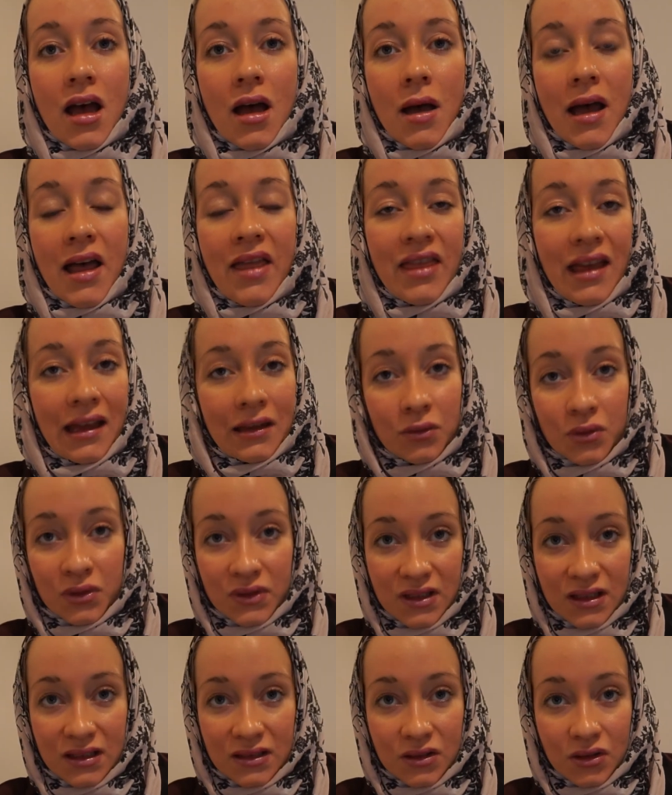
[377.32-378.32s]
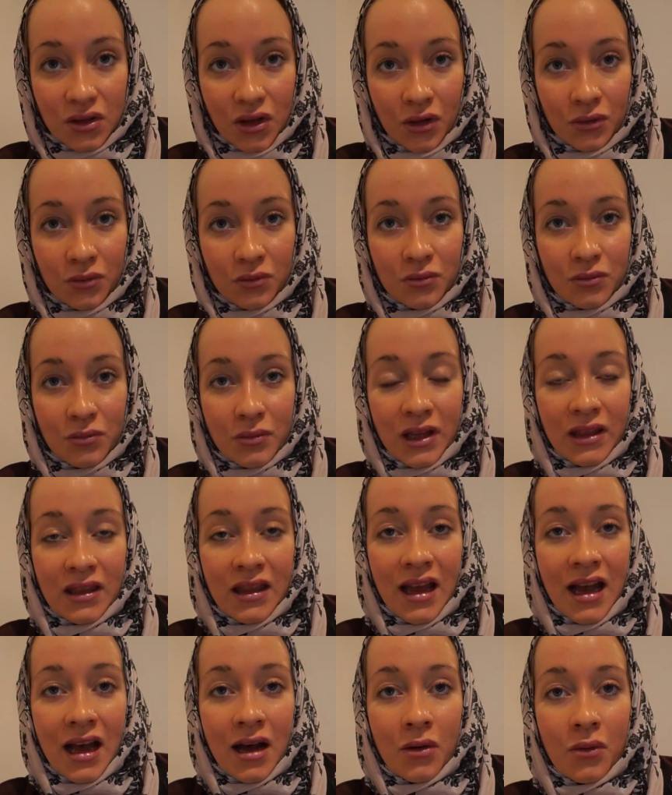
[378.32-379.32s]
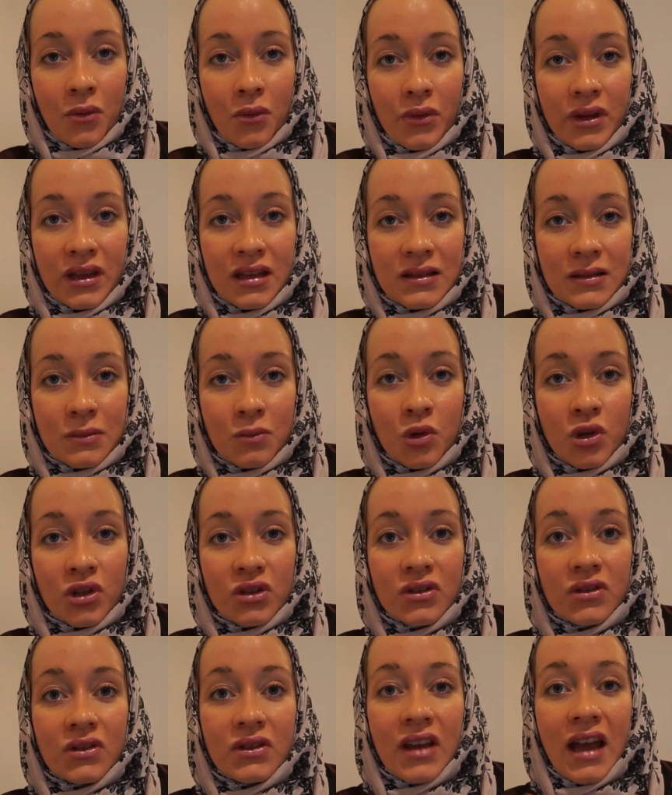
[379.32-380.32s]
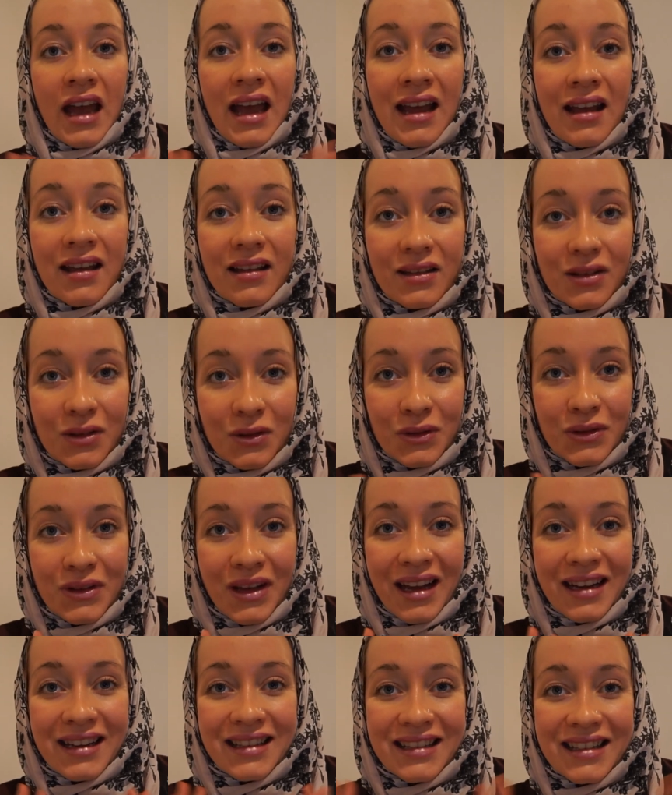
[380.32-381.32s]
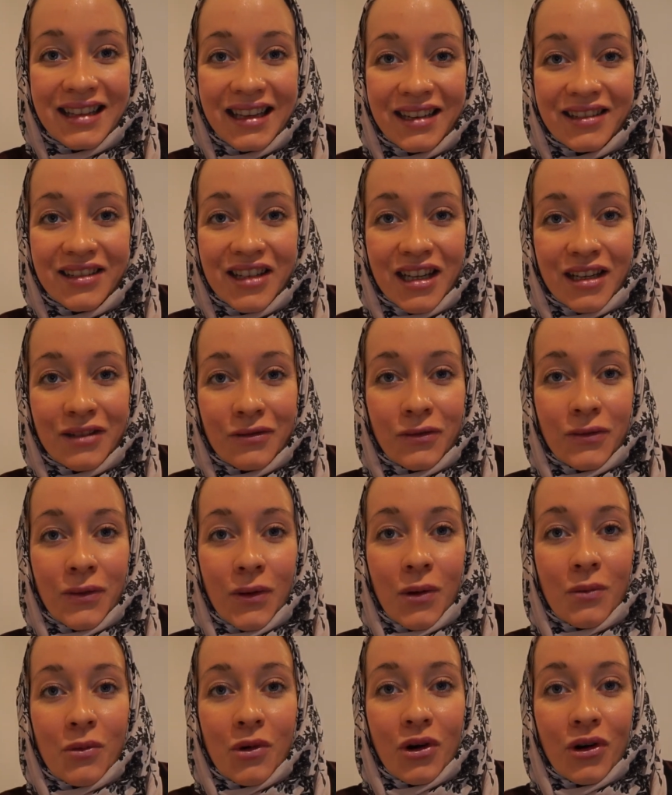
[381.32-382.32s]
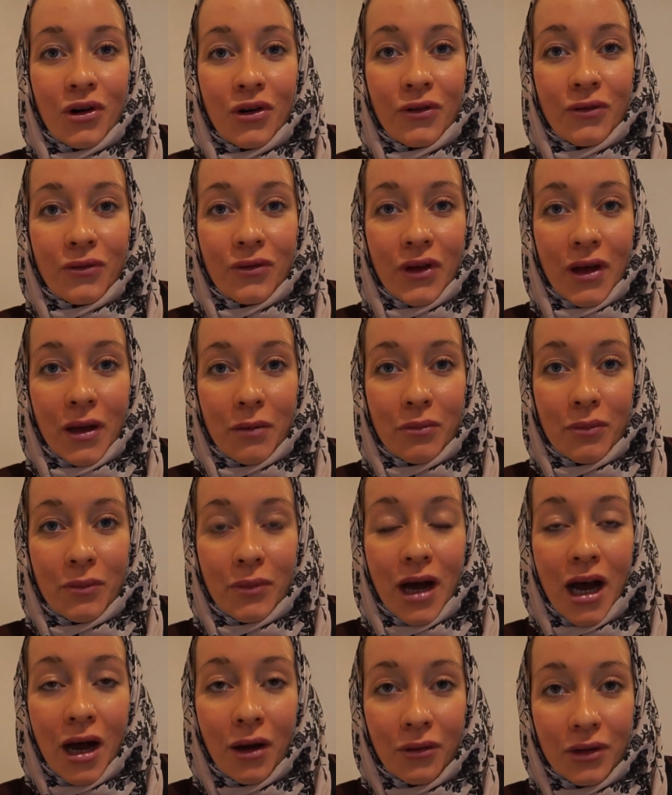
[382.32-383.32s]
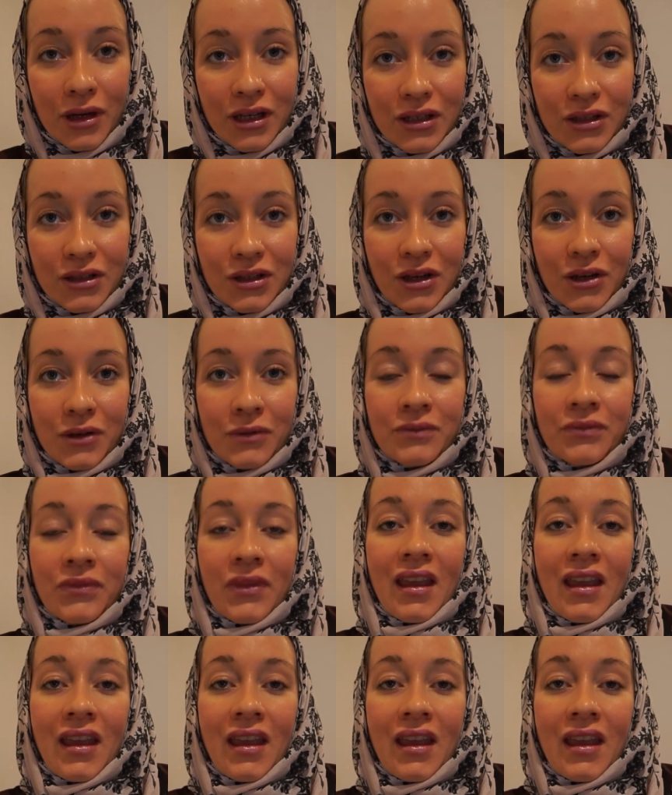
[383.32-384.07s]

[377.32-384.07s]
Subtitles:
And that was it, you know. But now with this more totalitarian form of power, you know,